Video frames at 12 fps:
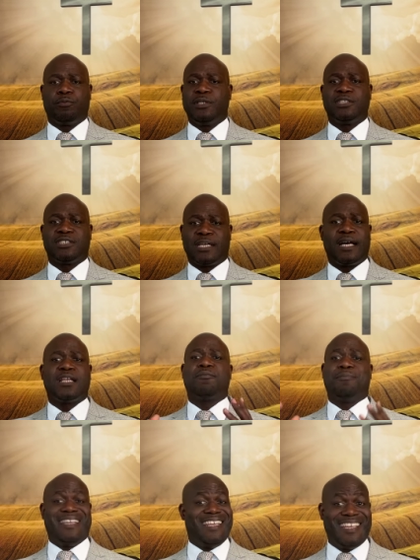We shan't
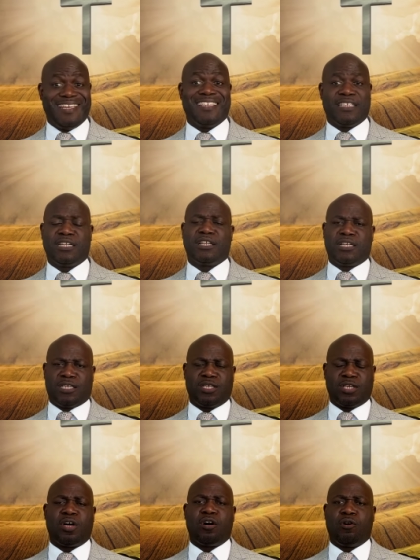be here
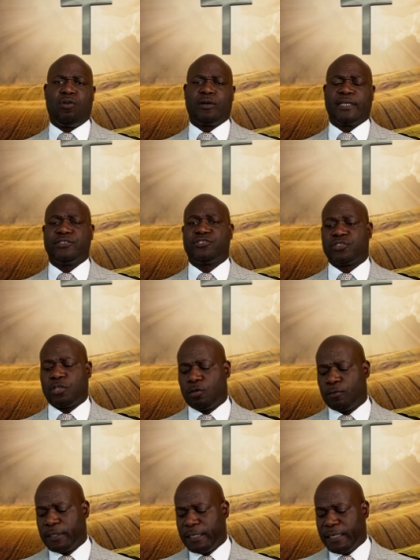long. And
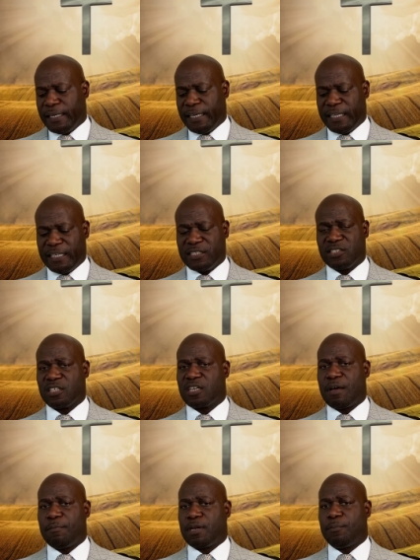so it is
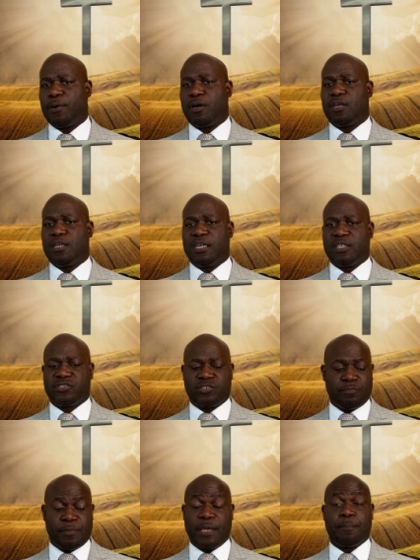incumbent upon us to
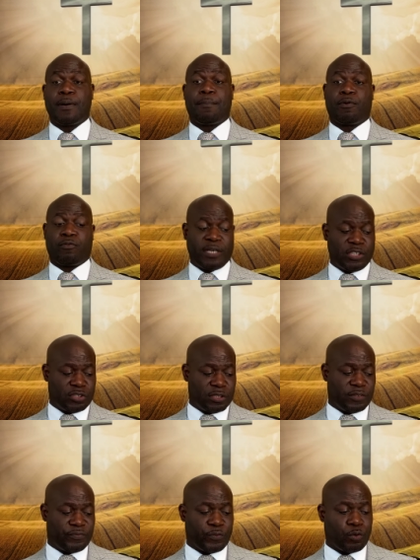make
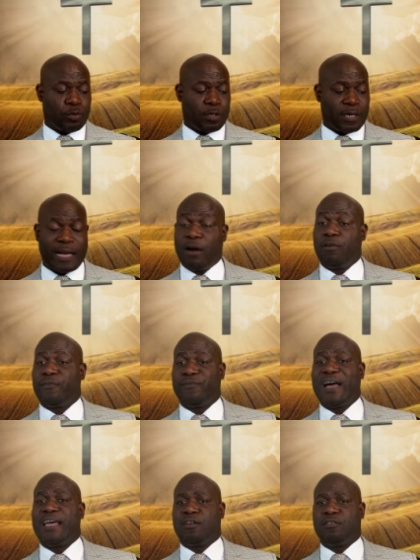preparations for our
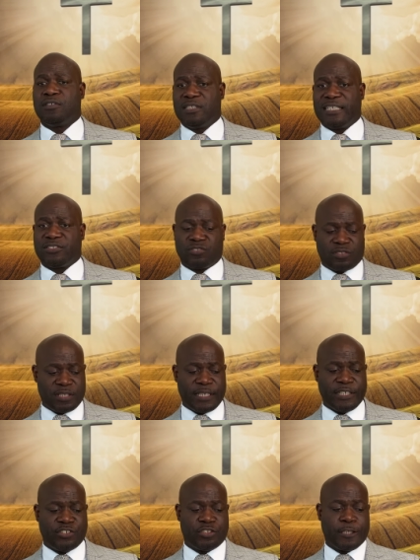final
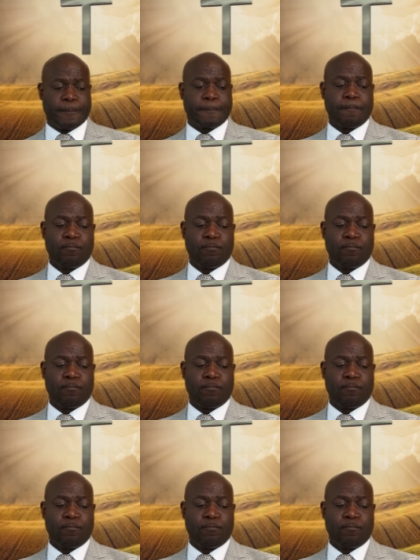destination.